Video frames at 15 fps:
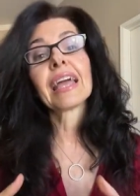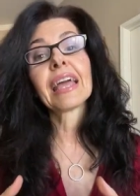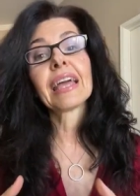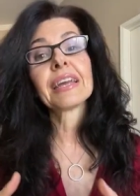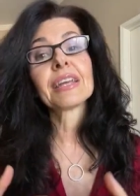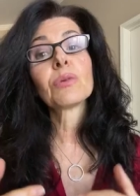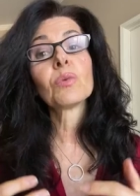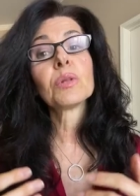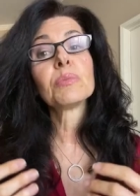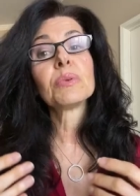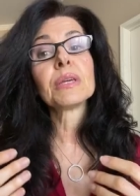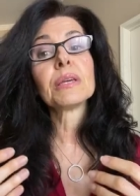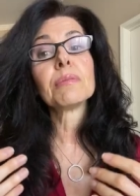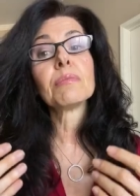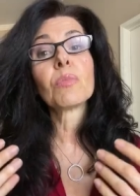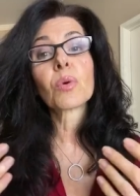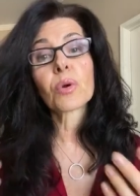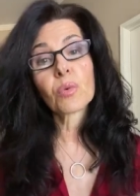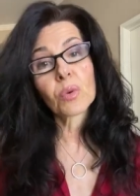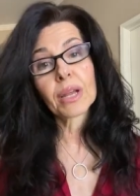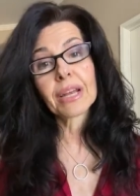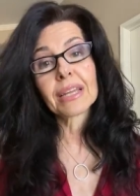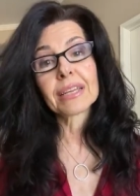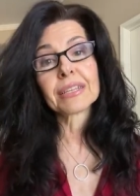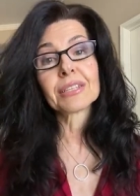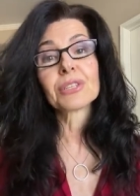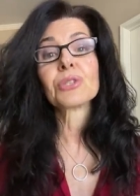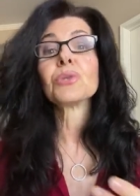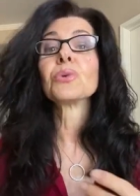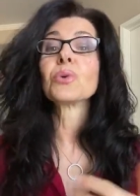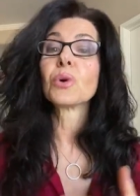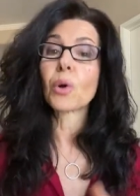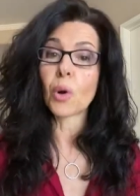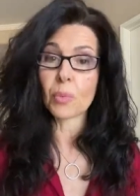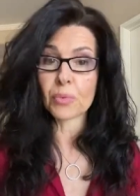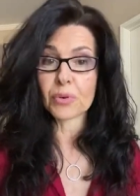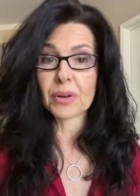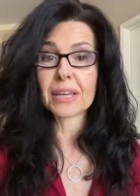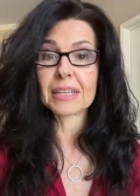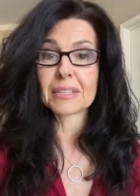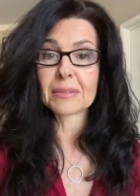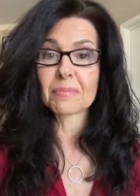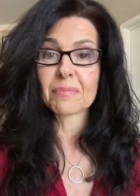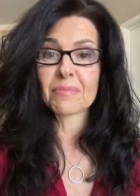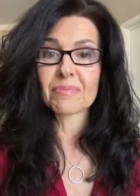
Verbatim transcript: and it will be more willing to cooperate.